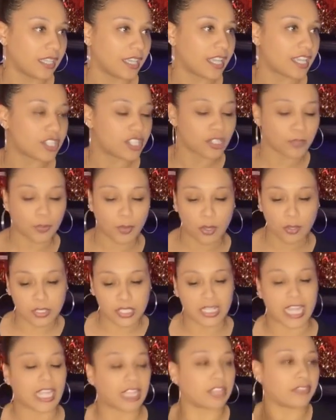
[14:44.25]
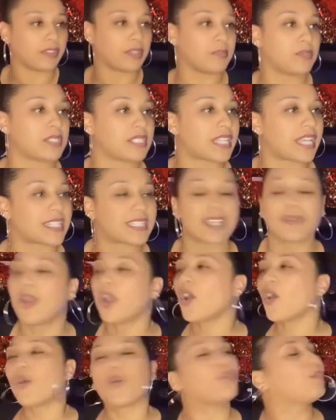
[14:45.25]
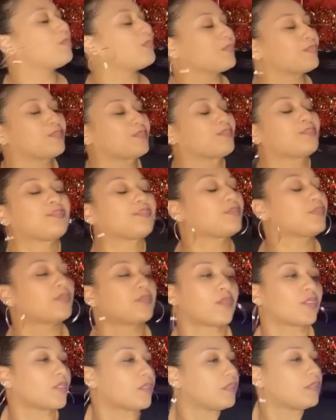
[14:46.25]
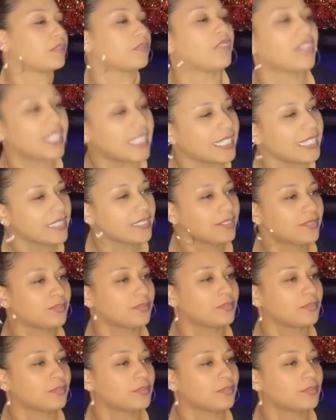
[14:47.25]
And she'll post like three books at a time. Really?